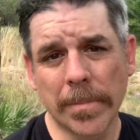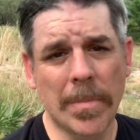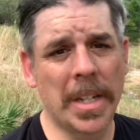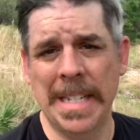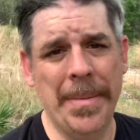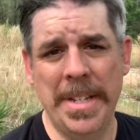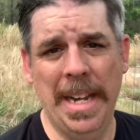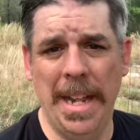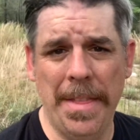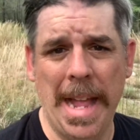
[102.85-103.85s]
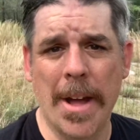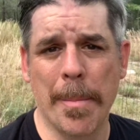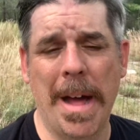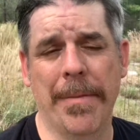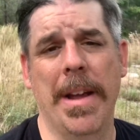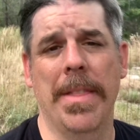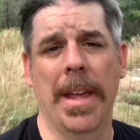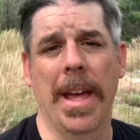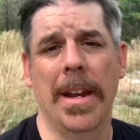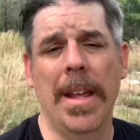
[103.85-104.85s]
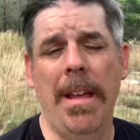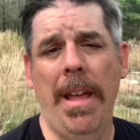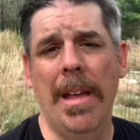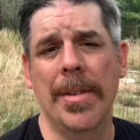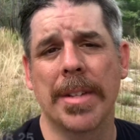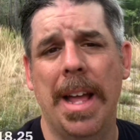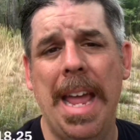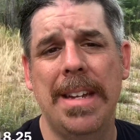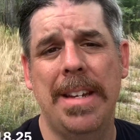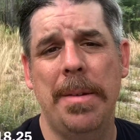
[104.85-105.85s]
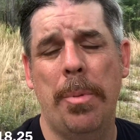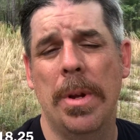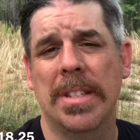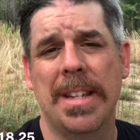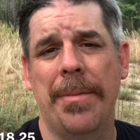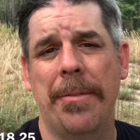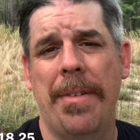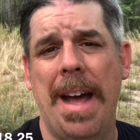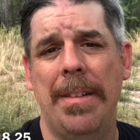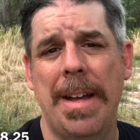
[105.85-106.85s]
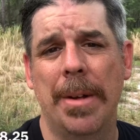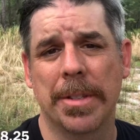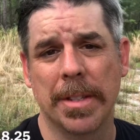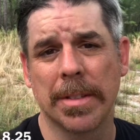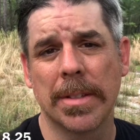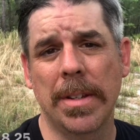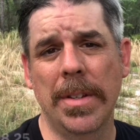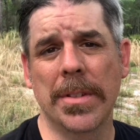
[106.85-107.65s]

because I haven't taken anything out or modified anything yet, it was 18.75 ounces.